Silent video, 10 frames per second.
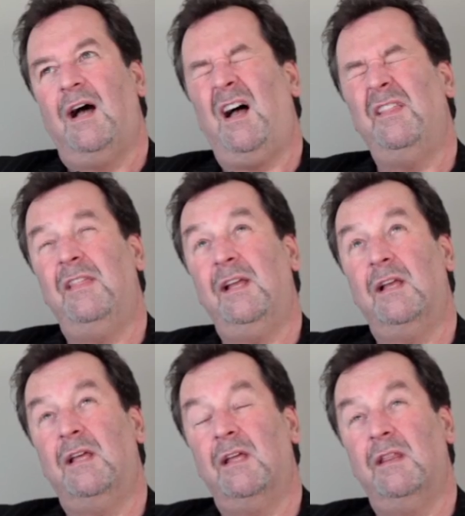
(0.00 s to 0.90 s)
I
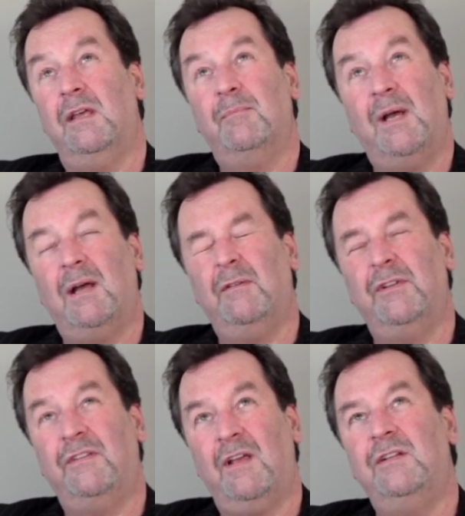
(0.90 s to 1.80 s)
think the amount of
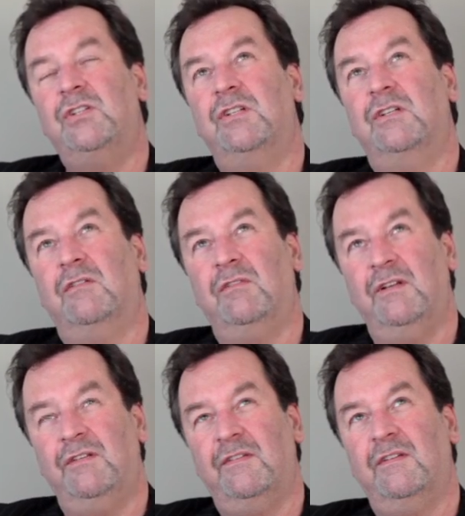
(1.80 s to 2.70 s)
attention
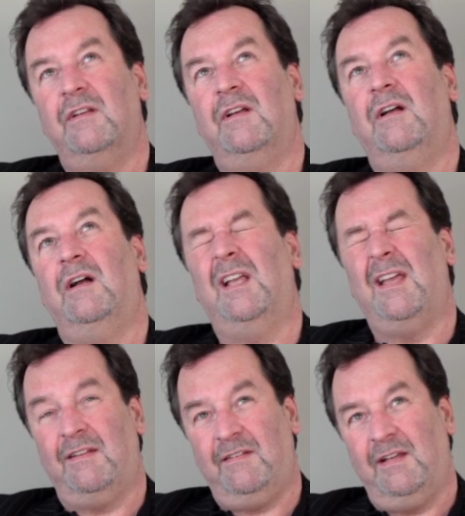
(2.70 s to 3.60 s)
novelists are
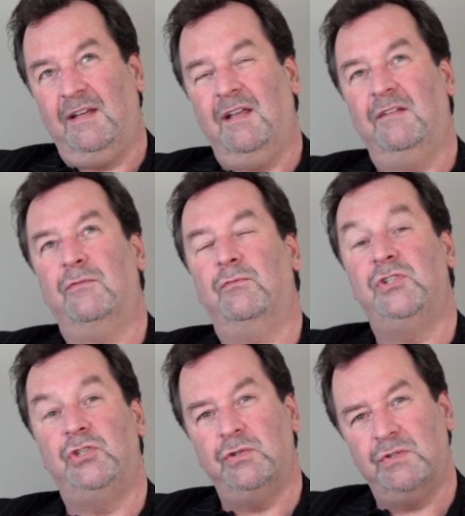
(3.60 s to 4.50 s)
getting is
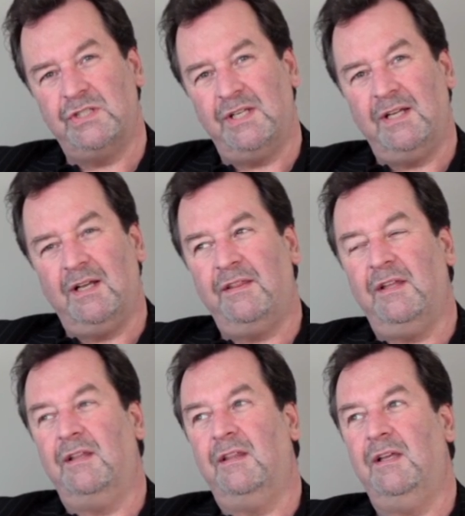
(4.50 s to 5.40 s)
reducing. I
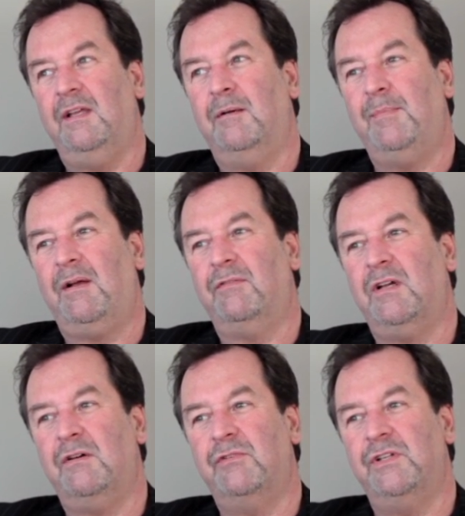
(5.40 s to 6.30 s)
think the amount of
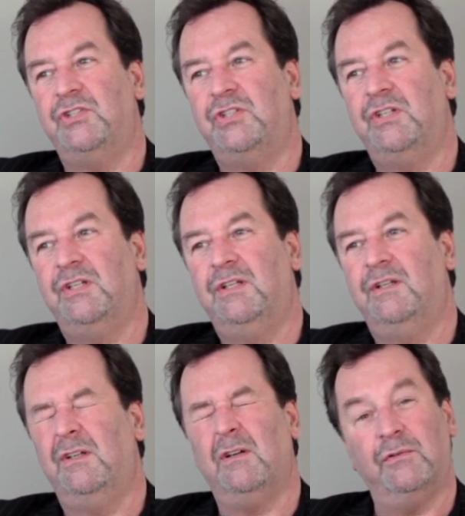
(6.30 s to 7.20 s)
coverage
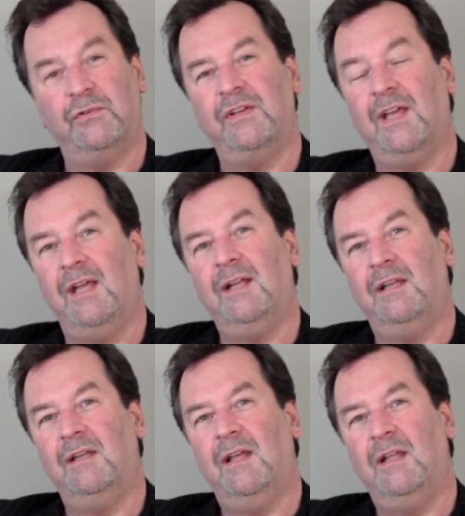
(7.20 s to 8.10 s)
novels are getting
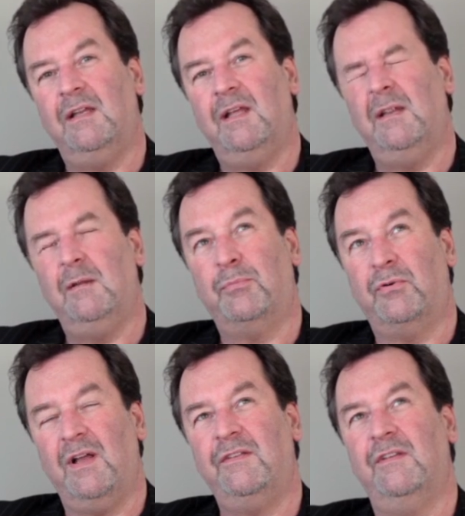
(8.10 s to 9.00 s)
in the
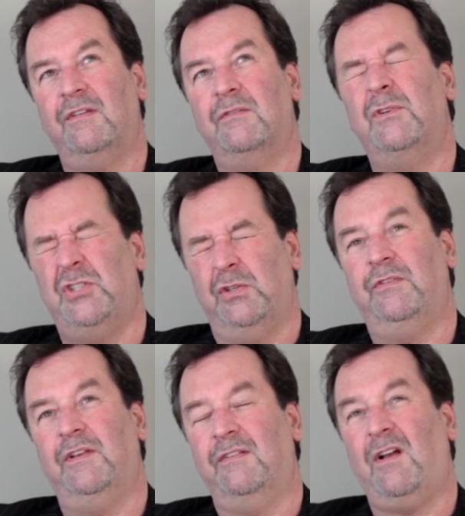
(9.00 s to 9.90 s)
press is
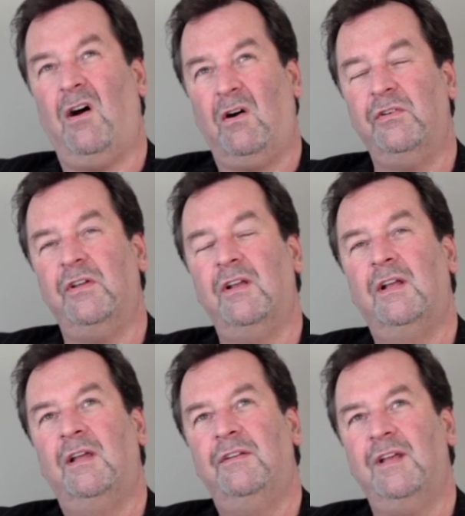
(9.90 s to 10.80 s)
reducing. It's harder
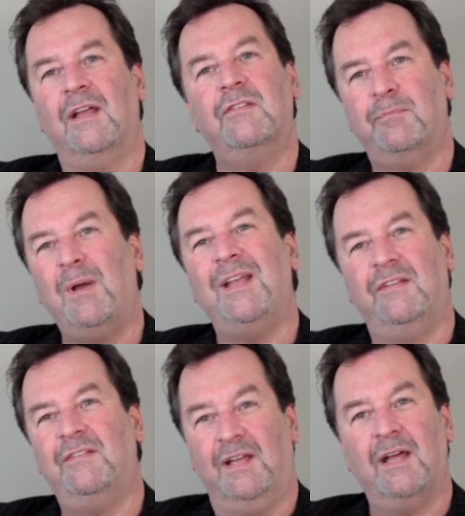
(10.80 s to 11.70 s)
to get
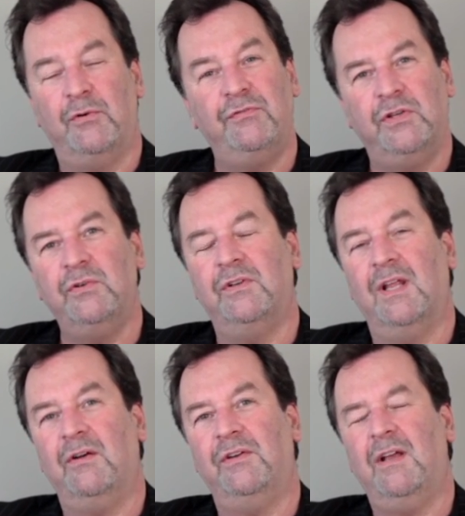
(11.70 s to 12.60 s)
space, to get reviewed
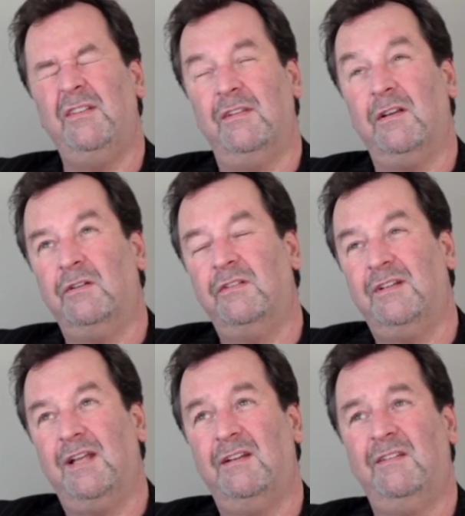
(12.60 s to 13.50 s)
nowadays. It's harder to
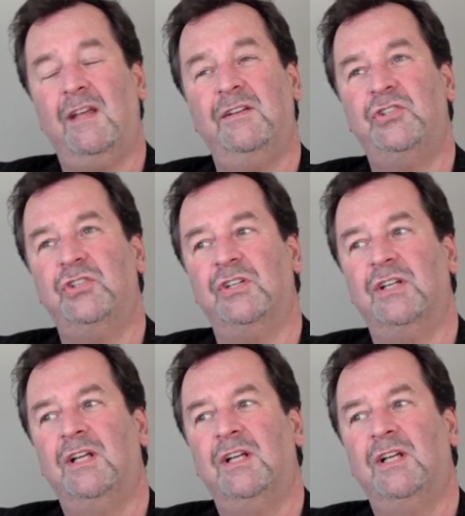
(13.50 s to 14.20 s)
get attention.